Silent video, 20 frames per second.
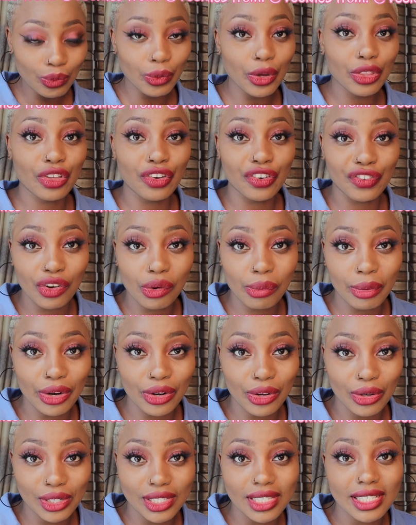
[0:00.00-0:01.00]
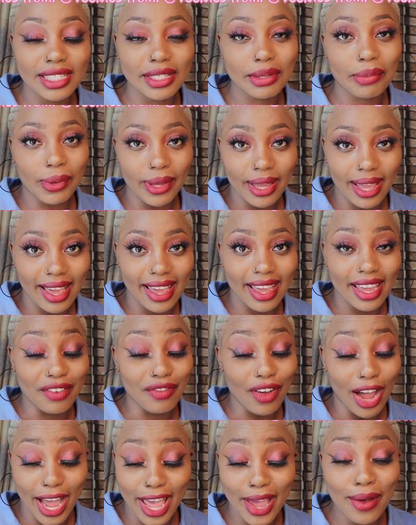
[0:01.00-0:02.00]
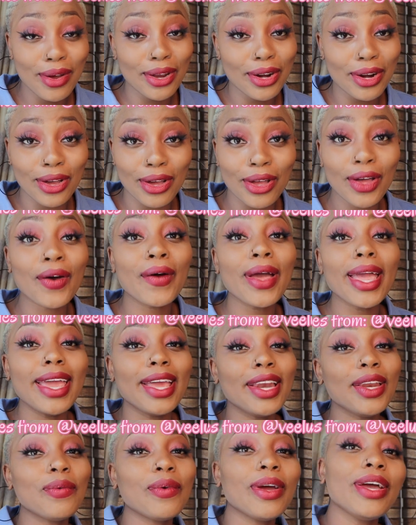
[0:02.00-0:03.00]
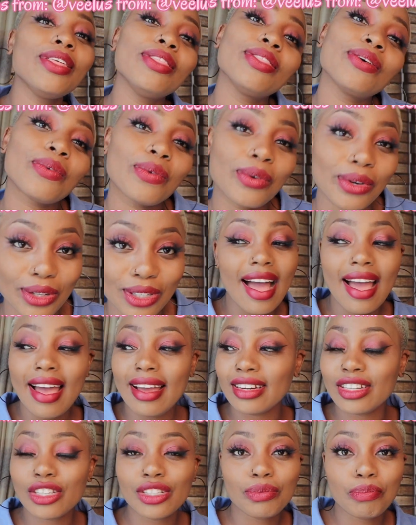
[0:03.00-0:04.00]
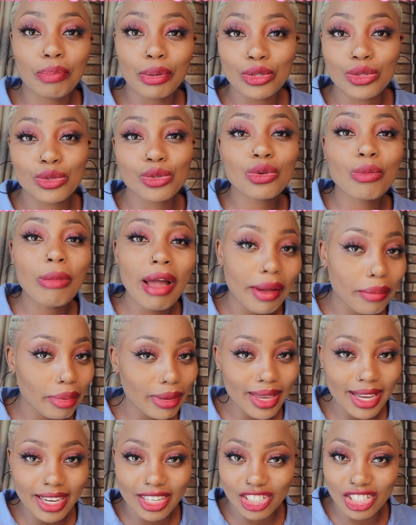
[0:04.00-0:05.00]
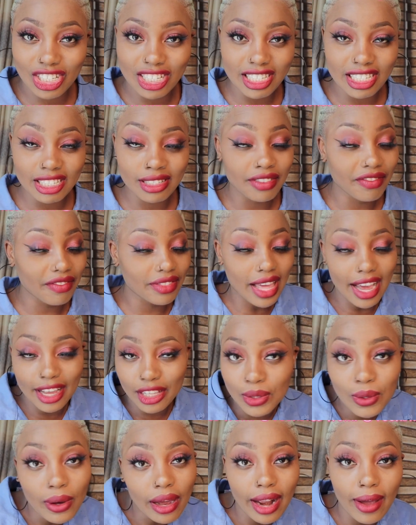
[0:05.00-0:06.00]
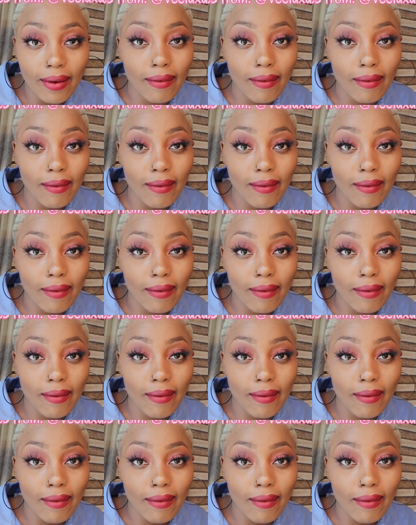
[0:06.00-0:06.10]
With a 4.0 CGPA, if I want to go anywhere in the world and pursue my PhD, if that's what I